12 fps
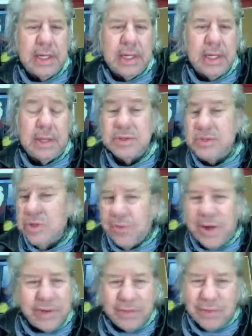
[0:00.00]
and there's no
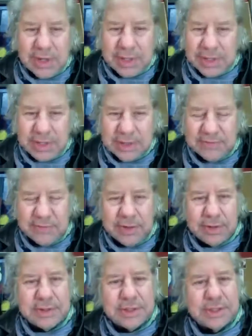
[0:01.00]
right or wrong in this,
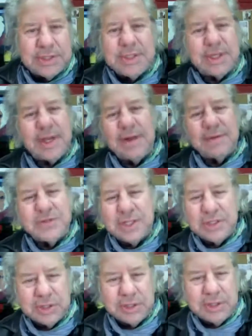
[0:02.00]
folks. It's just a
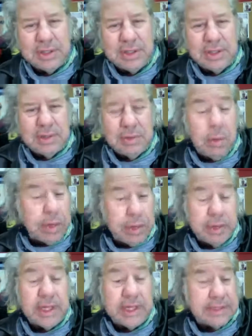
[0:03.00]
conversation. Why
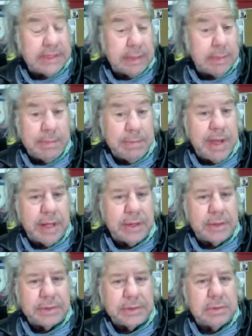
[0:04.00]
you think cinema
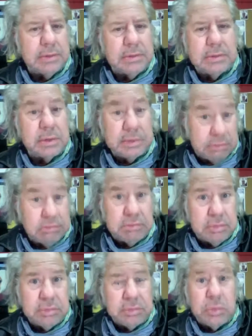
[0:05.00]
matters, or
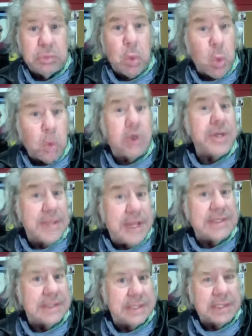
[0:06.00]

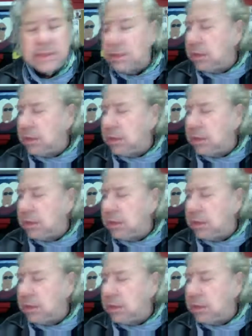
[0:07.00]
does it?